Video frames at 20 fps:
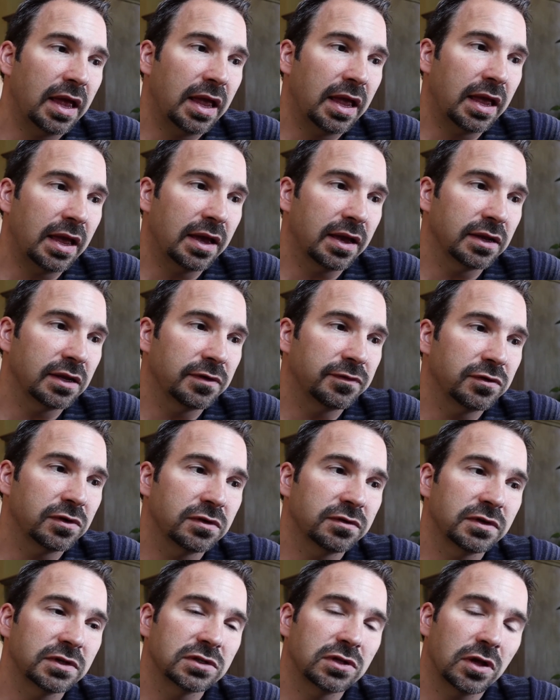And if
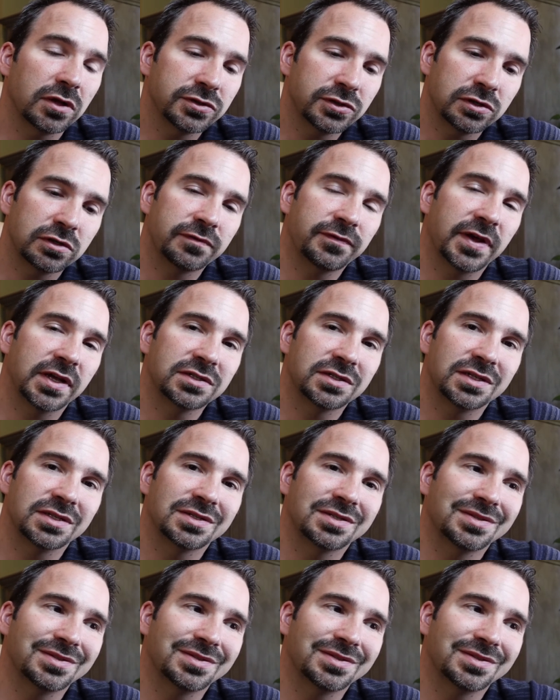you're, as long as you're investing